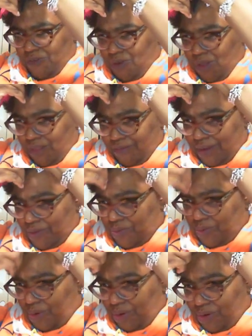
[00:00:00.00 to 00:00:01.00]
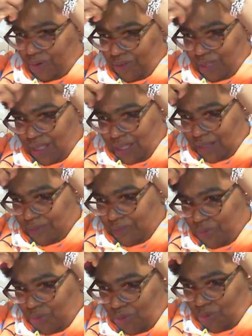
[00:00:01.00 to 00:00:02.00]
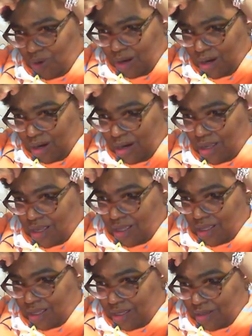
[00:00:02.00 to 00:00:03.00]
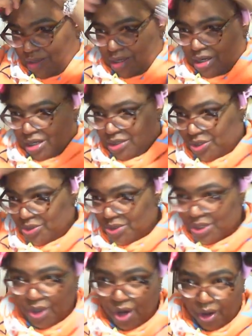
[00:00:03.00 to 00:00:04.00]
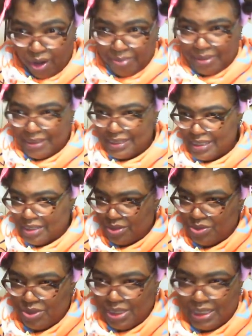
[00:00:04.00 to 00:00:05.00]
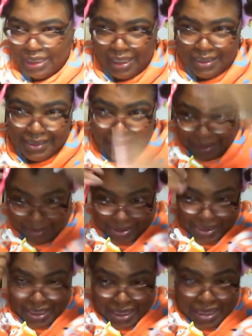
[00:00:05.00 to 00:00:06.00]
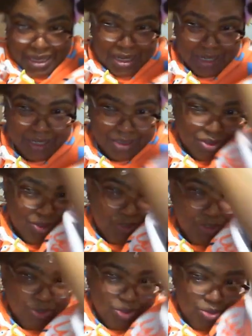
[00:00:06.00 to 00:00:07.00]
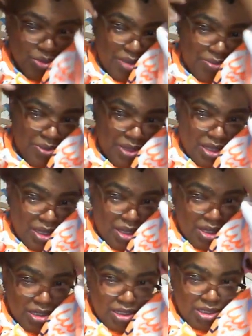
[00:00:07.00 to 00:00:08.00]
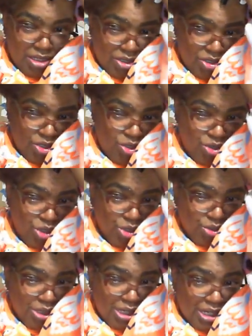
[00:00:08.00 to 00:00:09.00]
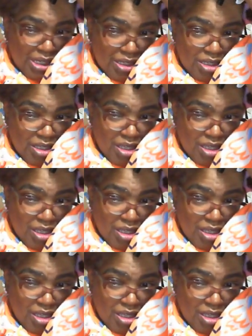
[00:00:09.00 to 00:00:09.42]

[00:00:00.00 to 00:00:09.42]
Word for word: all around the world who are using CurlMix, and so you get their tips. You may be new to it, and